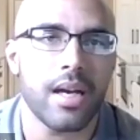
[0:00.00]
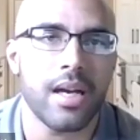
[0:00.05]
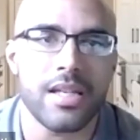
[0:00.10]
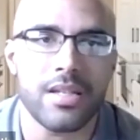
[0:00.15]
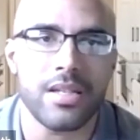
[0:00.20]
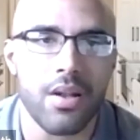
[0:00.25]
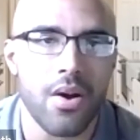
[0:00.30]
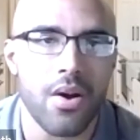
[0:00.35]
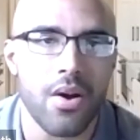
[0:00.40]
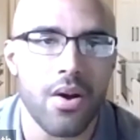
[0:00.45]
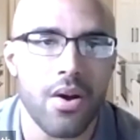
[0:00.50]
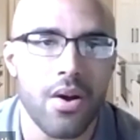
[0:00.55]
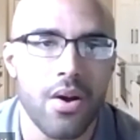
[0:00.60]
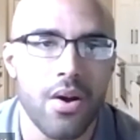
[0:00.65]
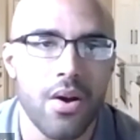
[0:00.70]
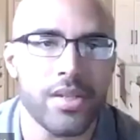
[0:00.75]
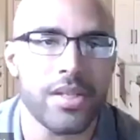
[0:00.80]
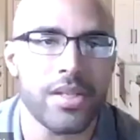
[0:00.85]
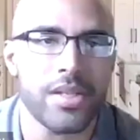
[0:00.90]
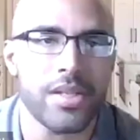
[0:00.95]
As long as
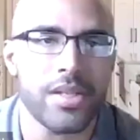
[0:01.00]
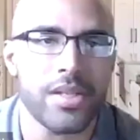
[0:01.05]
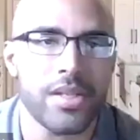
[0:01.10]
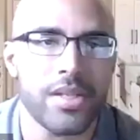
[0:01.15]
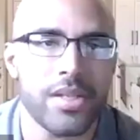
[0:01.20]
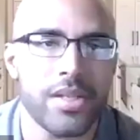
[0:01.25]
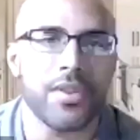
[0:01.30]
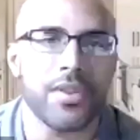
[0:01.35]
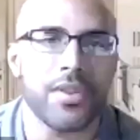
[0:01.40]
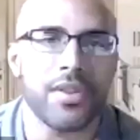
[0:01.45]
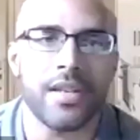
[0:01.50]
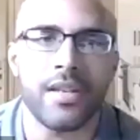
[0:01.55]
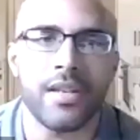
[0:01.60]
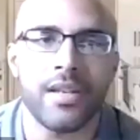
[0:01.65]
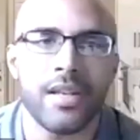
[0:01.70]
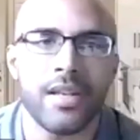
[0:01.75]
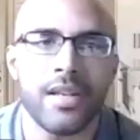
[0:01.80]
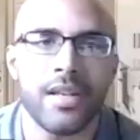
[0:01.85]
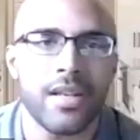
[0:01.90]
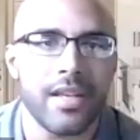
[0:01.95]
it's not something that
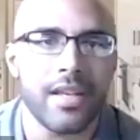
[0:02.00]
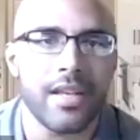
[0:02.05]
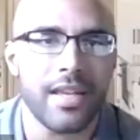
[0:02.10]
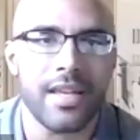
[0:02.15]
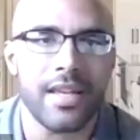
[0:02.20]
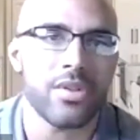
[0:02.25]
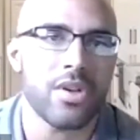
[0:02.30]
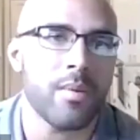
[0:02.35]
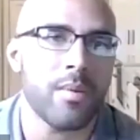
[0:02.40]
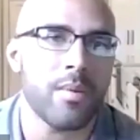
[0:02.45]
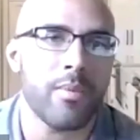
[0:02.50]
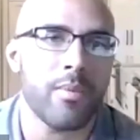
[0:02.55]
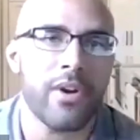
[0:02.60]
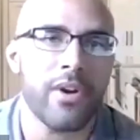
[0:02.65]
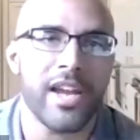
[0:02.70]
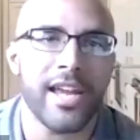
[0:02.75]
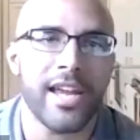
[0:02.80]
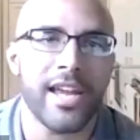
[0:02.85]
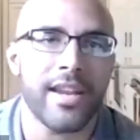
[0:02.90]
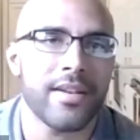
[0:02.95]
kills our
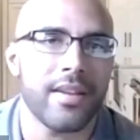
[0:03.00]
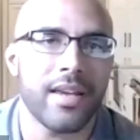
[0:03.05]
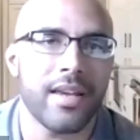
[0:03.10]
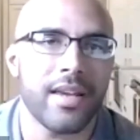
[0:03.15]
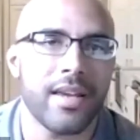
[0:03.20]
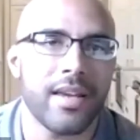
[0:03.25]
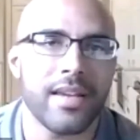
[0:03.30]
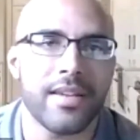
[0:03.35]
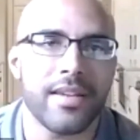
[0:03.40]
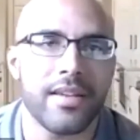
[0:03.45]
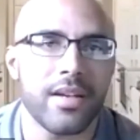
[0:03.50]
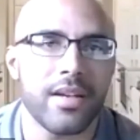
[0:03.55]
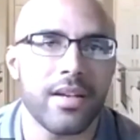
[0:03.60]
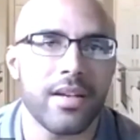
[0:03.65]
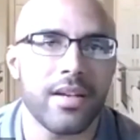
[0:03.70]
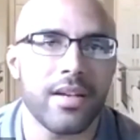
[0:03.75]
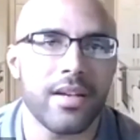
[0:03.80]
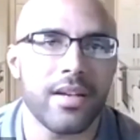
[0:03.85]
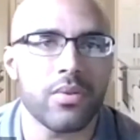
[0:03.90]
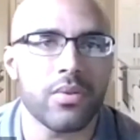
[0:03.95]
brand, like,
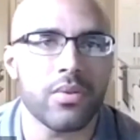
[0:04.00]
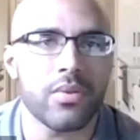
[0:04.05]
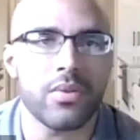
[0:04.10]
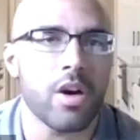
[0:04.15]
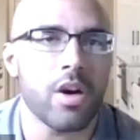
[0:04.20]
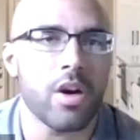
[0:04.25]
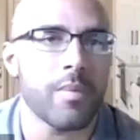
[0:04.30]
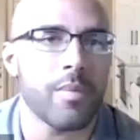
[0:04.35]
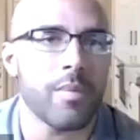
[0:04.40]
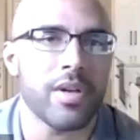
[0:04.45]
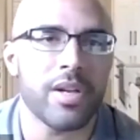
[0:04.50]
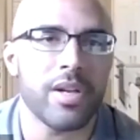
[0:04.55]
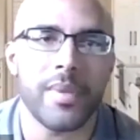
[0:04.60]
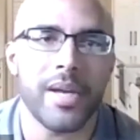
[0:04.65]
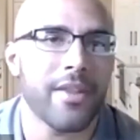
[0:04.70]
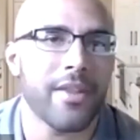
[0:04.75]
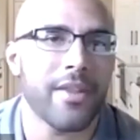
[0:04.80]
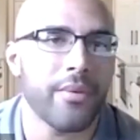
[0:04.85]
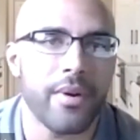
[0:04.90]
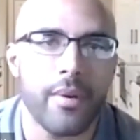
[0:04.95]
don't do carpet in the
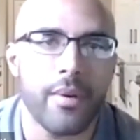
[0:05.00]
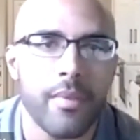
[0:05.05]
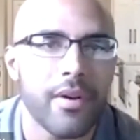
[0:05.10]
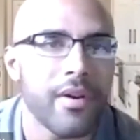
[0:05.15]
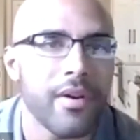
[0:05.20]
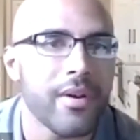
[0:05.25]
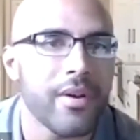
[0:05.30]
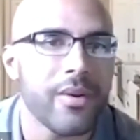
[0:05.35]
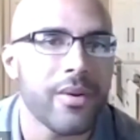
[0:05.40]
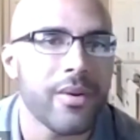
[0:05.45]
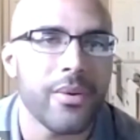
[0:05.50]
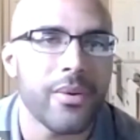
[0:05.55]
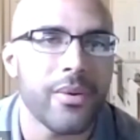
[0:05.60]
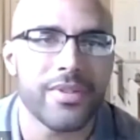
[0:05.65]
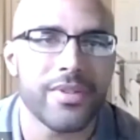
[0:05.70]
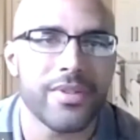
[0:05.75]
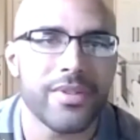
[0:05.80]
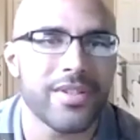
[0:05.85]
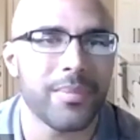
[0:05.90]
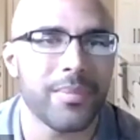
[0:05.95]
bathroom
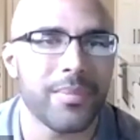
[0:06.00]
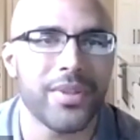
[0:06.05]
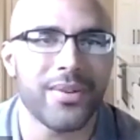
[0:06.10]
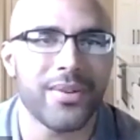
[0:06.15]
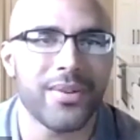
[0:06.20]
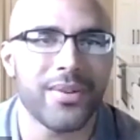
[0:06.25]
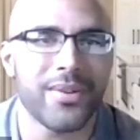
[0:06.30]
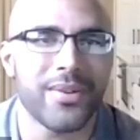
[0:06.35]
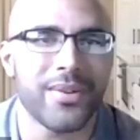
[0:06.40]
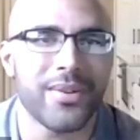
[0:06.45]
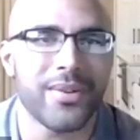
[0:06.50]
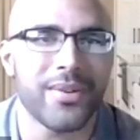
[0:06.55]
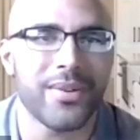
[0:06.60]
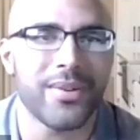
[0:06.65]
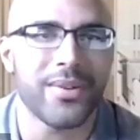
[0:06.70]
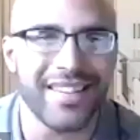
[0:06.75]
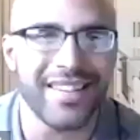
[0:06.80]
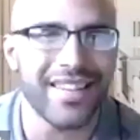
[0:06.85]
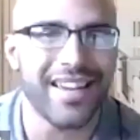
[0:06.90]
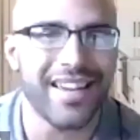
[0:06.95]
or something crazy
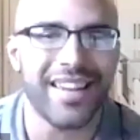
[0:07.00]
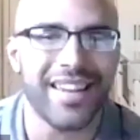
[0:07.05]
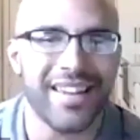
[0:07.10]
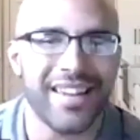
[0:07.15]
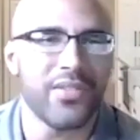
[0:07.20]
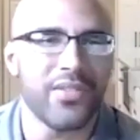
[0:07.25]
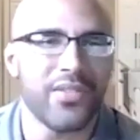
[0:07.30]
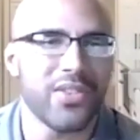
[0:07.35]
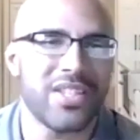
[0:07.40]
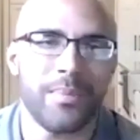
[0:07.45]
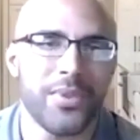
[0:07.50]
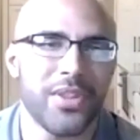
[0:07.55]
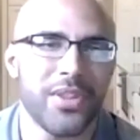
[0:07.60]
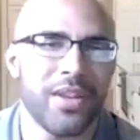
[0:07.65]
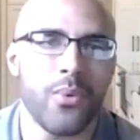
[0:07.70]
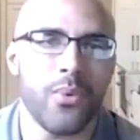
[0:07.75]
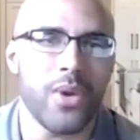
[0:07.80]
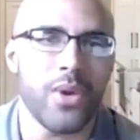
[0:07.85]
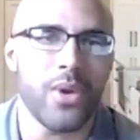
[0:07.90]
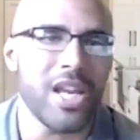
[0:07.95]
like that. If it's
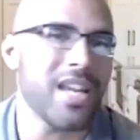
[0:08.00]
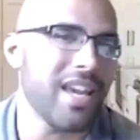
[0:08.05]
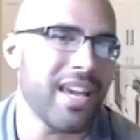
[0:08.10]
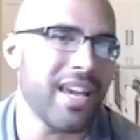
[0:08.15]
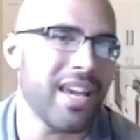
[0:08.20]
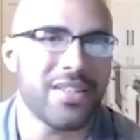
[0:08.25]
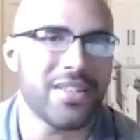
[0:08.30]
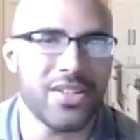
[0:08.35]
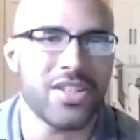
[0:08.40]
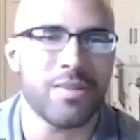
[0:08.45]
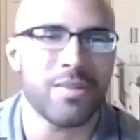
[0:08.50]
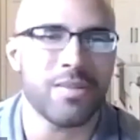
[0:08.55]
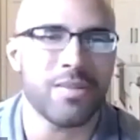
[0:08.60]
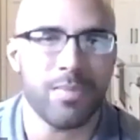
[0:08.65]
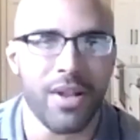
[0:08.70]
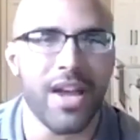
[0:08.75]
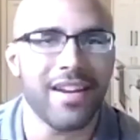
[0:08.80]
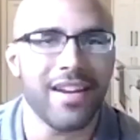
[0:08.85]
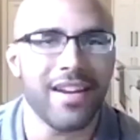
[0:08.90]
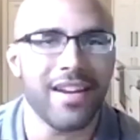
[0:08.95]
something that we can't
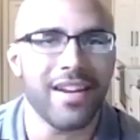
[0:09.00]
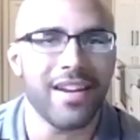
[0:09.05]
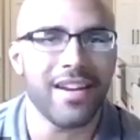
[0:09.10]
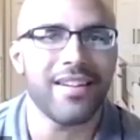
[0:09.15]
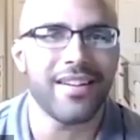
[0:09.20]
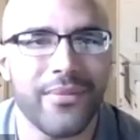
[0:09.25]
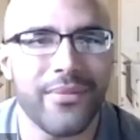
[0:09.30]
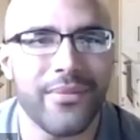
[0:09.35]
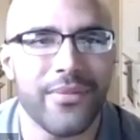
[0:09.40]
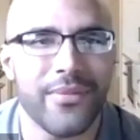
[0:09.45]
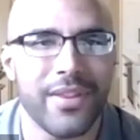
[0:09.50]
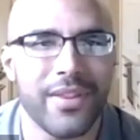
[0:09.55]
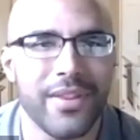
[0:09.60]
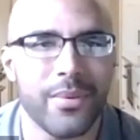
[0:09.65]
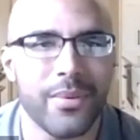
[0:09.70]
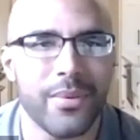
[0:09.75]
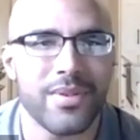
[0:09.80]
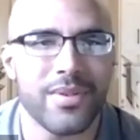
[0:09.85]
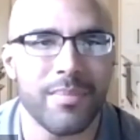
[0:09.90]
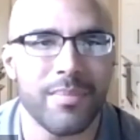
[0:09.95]
explain, if
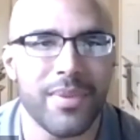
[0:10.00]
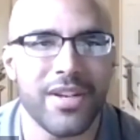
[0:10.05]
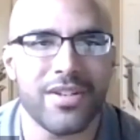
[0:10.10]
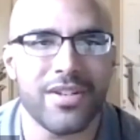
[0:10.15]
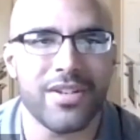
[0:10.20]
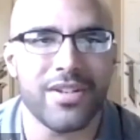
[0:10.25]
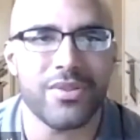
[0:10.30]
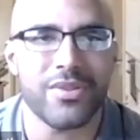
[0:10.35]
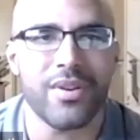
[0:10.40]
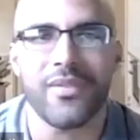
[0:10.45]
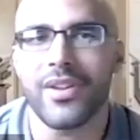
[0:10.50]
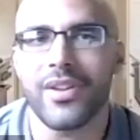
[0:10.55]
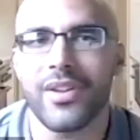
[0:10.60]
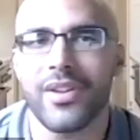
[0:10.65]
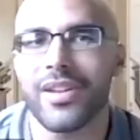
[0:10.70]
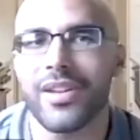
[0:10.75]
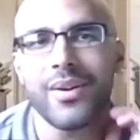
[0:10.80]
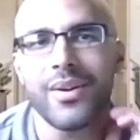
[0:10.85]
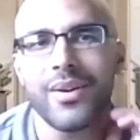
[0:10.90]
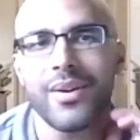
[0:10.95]
there was a picture of it,